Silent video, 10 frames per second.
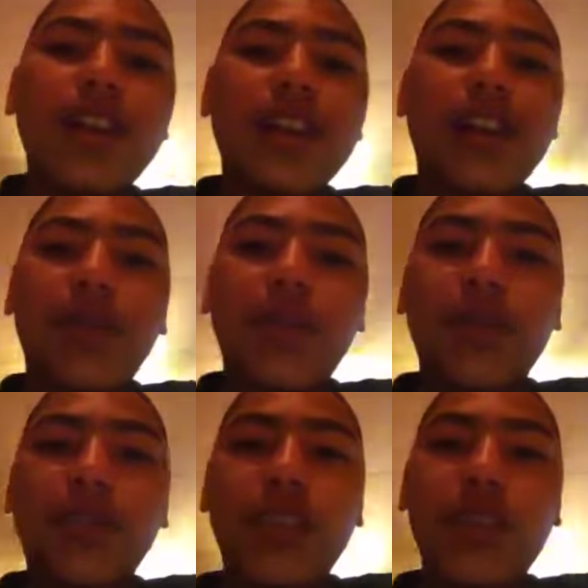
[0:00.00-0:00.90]
I got it for
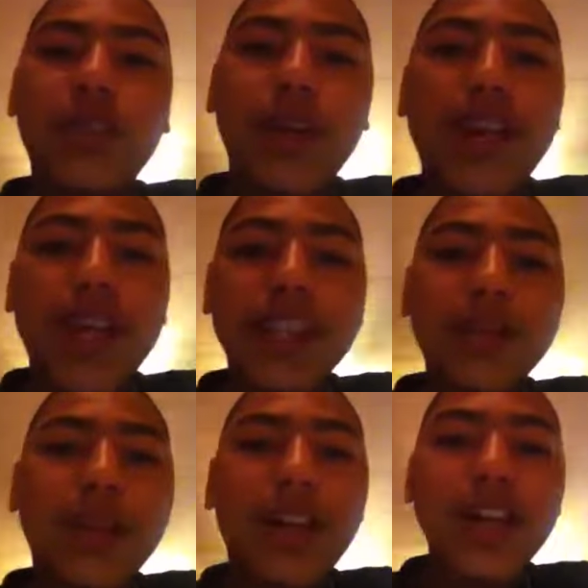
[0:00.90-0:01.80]
free with my
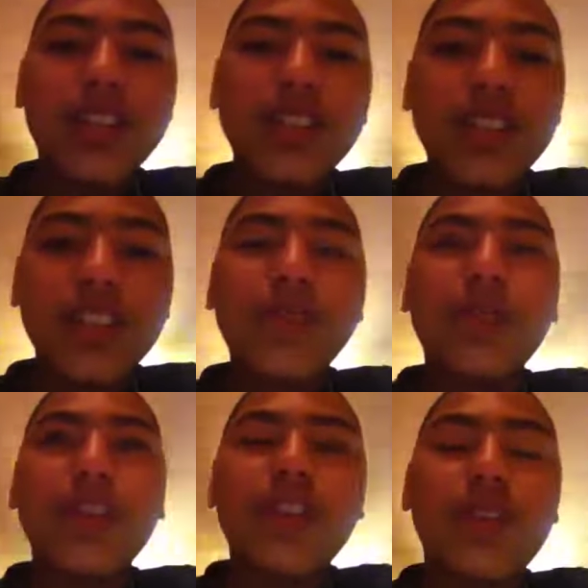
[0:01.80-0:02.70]
Xbox. It's
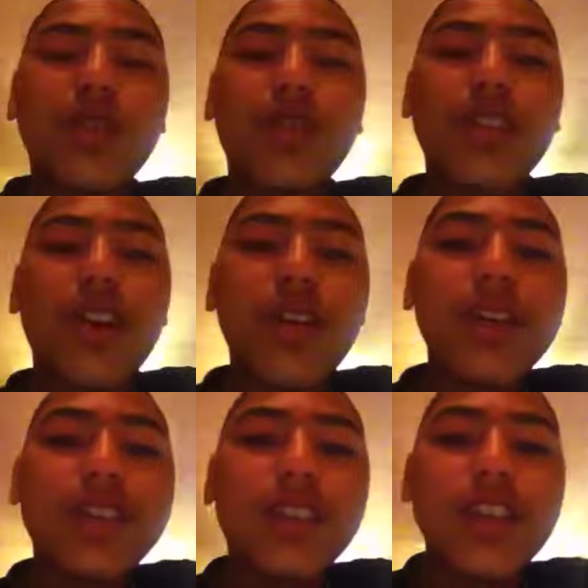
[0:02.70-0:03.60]
pretty cool though.
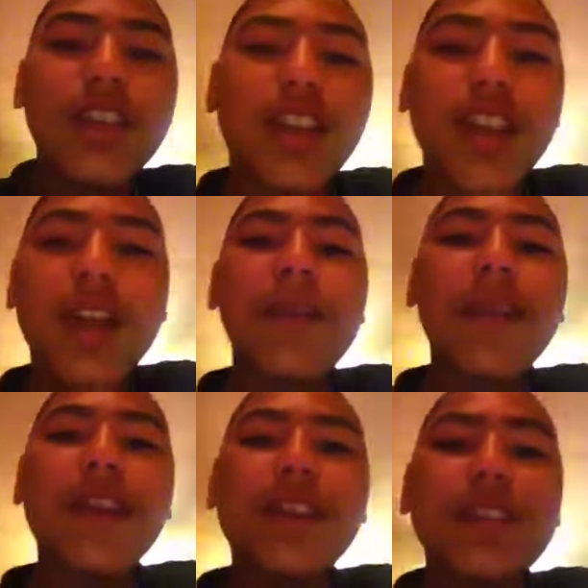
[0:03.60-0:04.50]
It's a good game
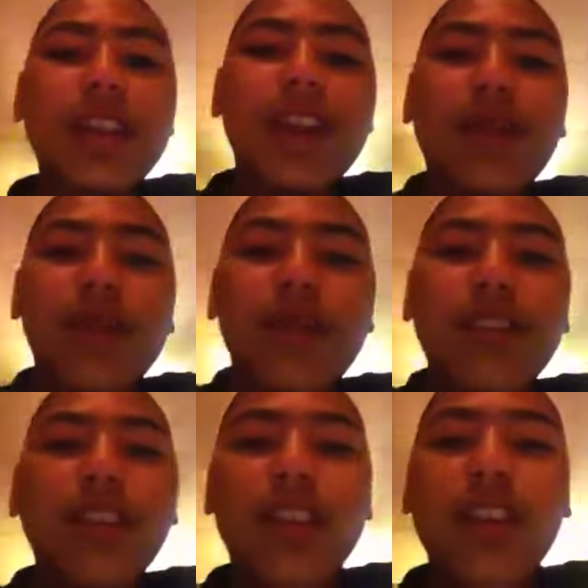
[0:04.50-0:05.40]
to get for
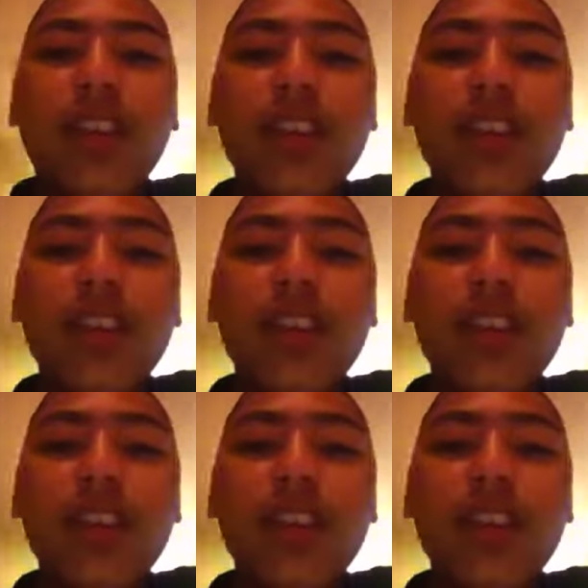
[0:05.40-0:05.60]
free.